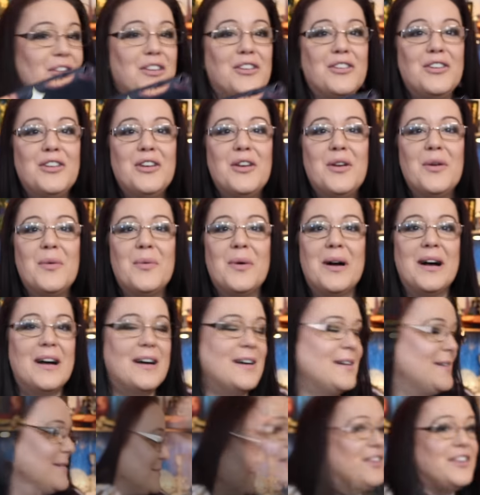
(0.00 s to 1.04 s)
the new,
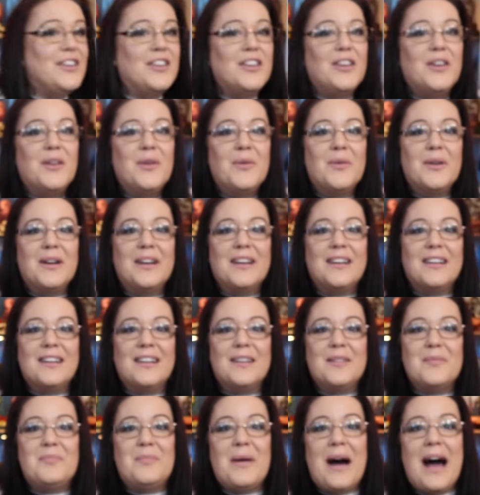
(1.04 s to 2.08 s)
uh, the new
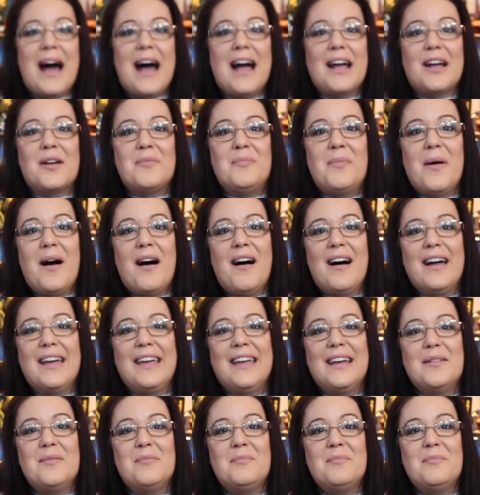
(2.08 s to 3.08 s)
bag by